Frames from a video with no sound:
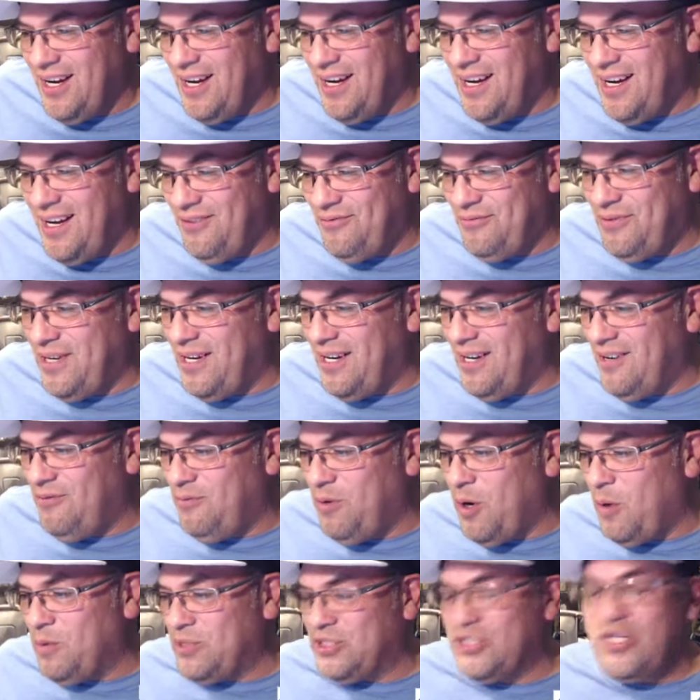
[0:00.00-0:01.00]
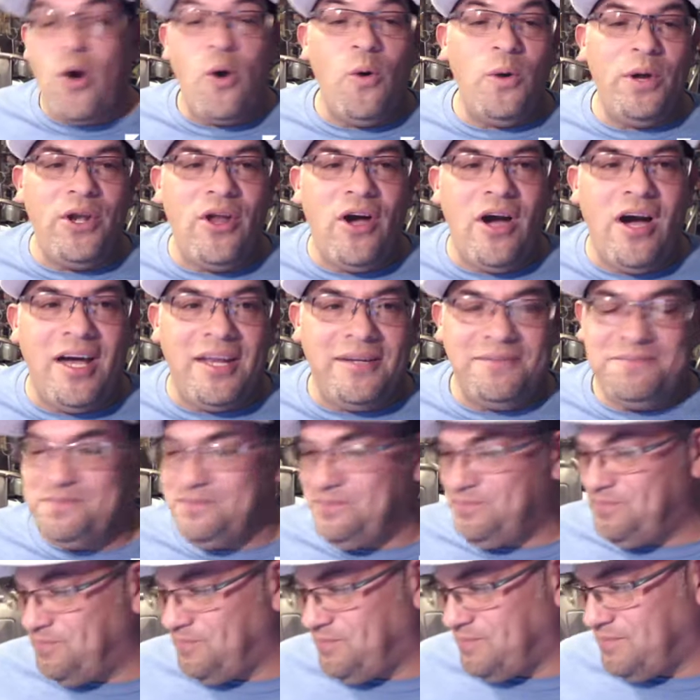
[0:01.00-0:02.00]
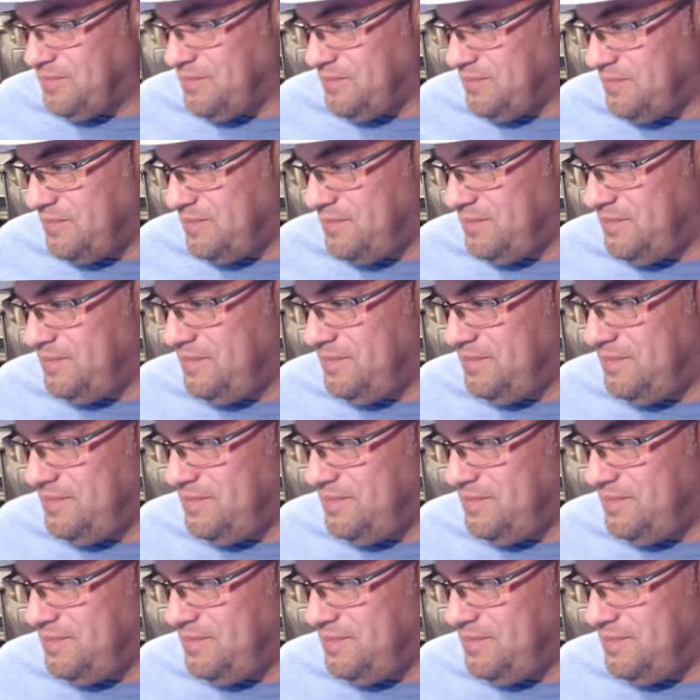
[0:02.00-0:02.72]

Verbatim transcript: Yeah, listen. I mean, you know, it's it's. I